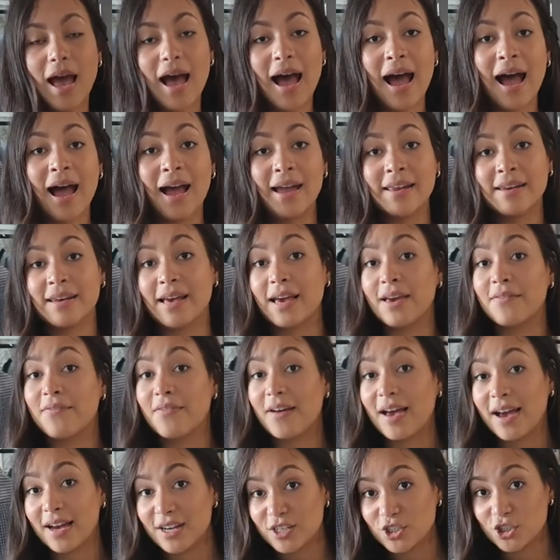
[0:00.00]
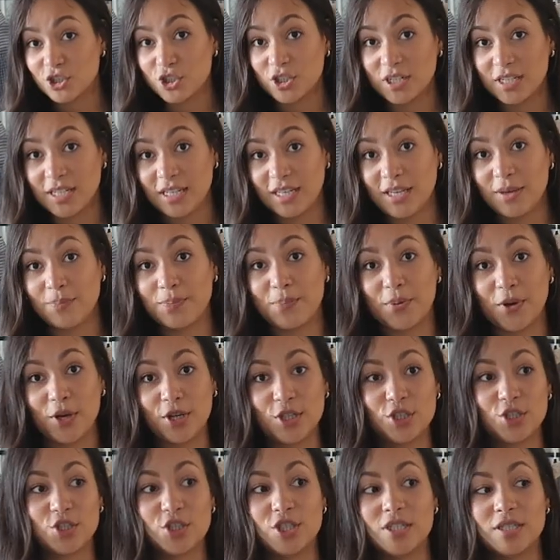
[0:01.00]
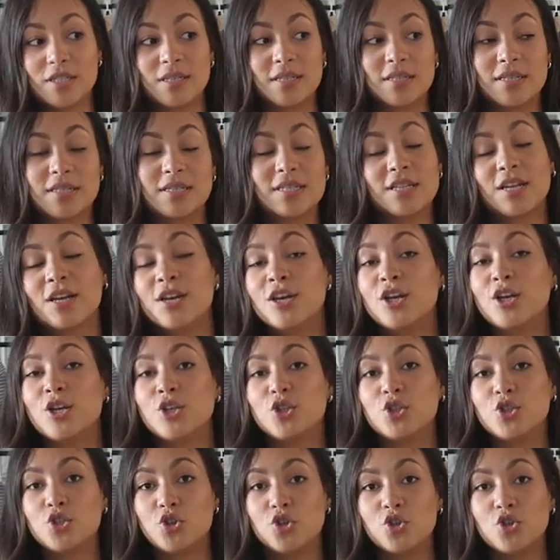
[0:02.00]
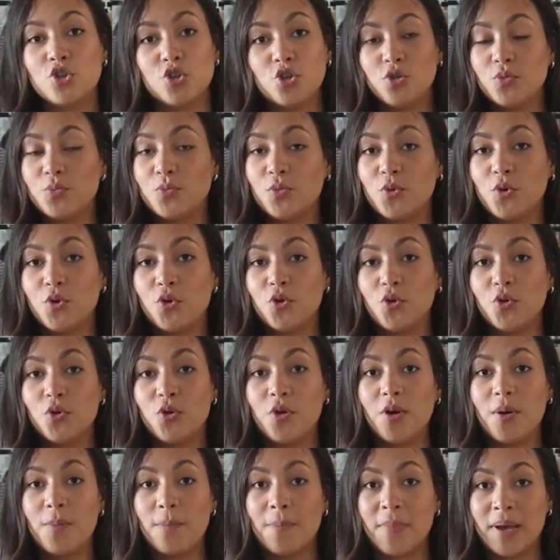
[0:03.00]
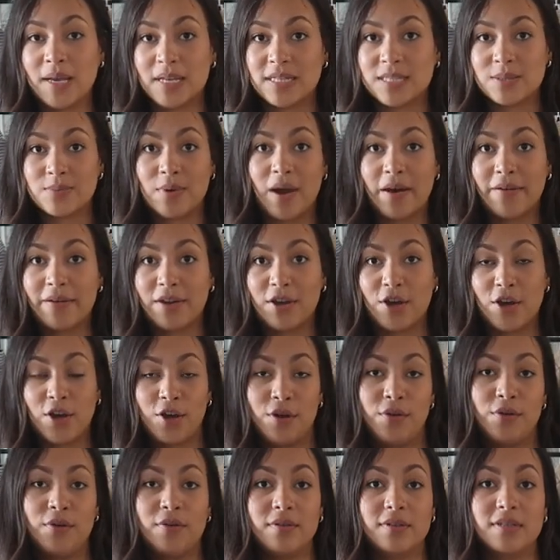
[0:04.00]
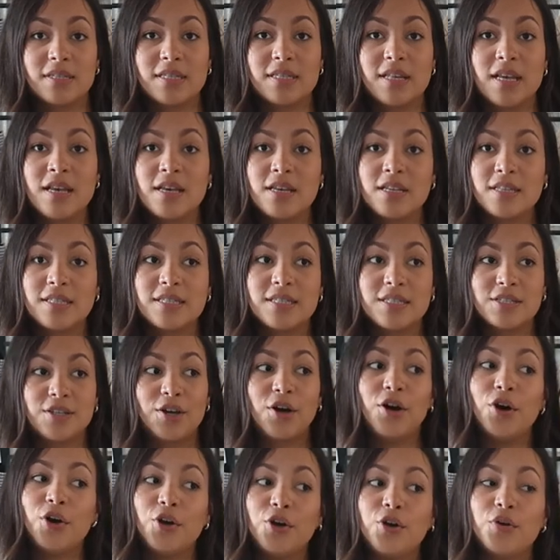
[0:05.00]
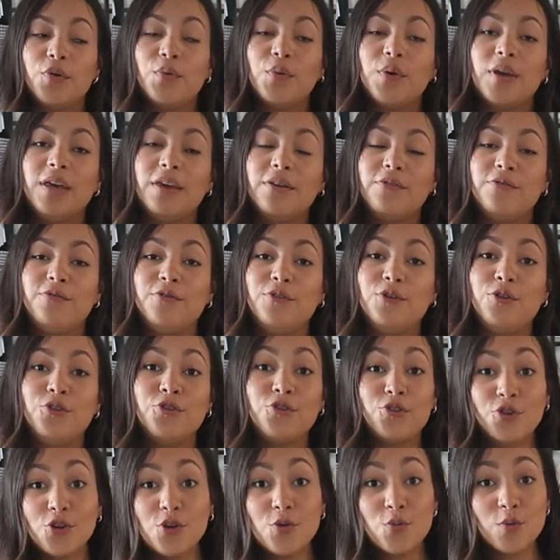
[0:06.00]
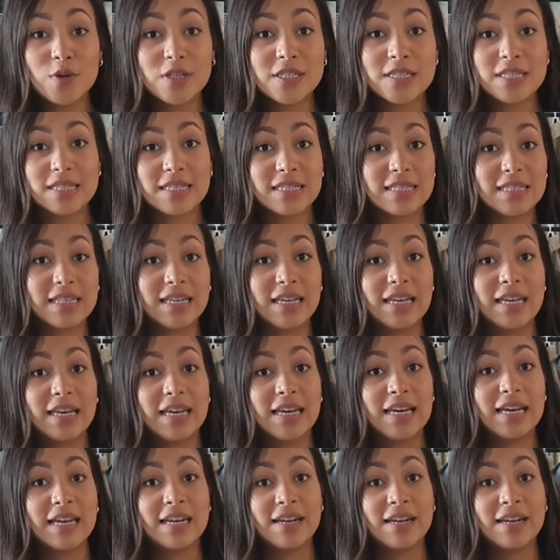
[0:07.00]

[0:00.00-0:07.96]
And I've actually purchased two more Max Mara coats. So if you do want to see